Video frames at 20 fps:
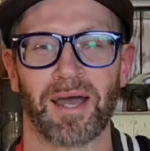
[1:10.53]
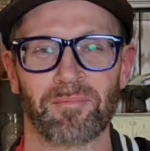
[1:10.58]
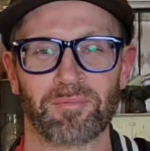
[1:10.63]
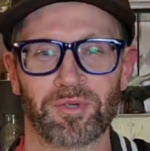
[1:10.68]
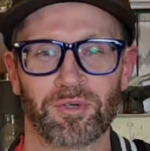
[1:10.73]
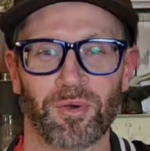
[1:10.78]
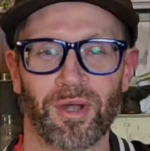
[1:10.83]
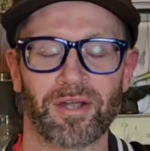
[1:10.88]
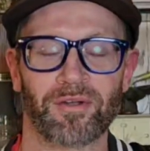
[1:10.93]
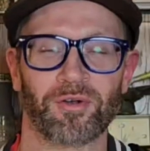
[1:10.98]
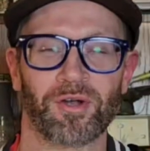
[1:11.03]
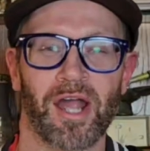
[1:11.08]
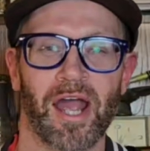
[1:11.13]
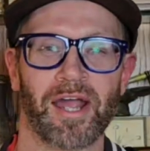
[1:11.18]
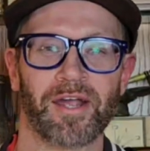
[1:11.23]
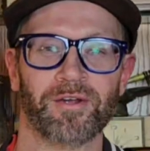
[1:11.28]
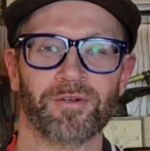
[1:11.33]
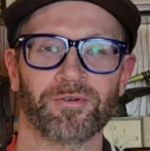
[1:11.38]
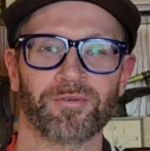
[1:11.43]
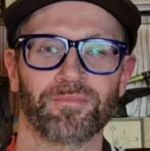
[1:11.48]
I'm Gregory
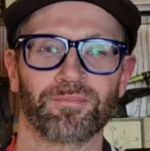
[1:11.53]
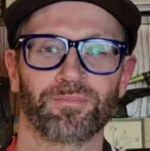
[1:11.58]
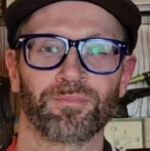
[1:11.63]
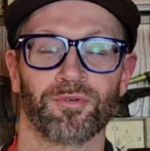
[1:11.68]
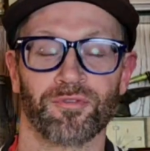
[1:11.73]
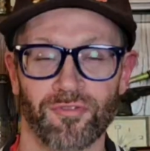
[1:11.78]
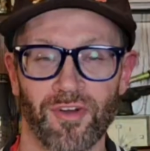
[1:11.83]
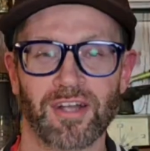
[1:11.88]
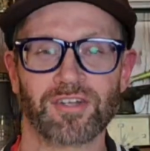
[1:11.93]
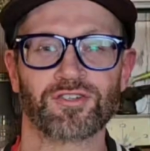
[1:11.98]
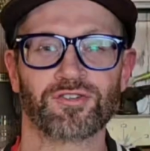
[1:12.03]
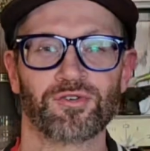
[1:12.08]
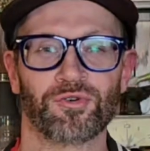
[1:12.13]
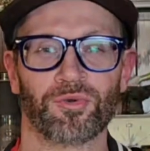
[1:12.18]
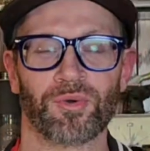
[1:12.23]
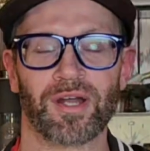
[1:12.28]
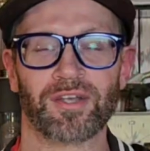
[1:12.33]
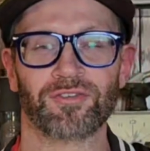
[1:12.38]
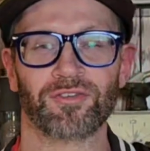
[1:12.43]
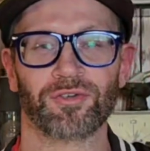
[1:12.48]
Iron,
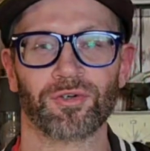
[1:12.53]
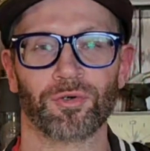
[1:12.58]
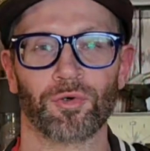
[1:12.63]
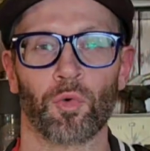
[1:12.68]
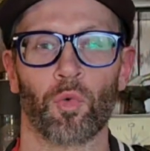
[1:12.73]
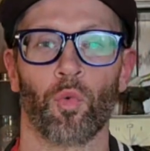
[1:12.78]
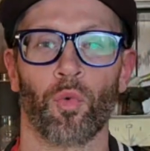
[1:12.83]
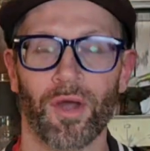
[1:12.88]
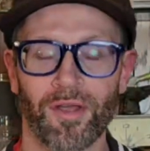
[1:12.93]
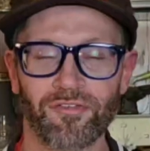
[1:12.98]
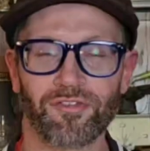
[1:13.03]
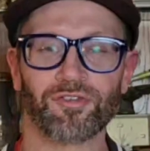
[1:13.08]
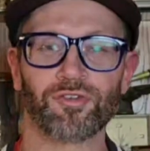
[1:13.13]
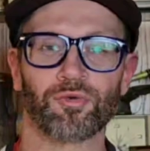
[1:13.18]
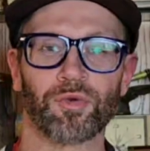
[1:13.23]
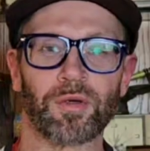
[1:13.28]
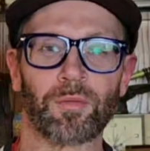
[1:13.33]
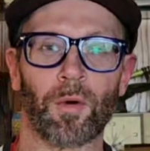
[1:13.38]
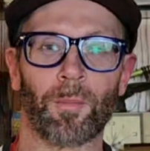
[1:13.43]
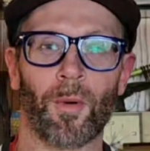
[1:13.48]
professional wrestler with
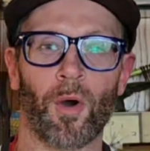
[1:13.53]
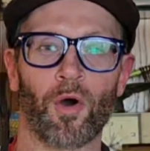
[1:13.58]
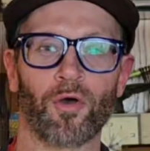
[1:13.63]
cerebral